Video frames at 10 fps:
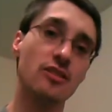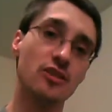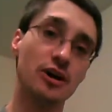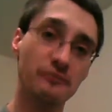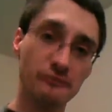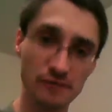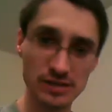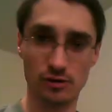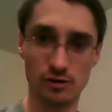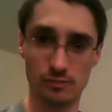the
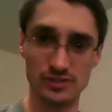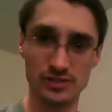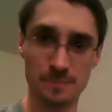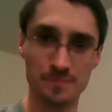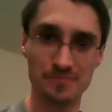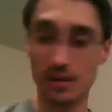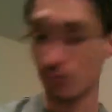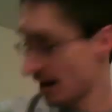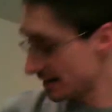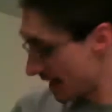films,
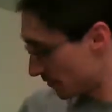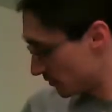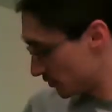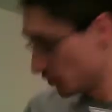right down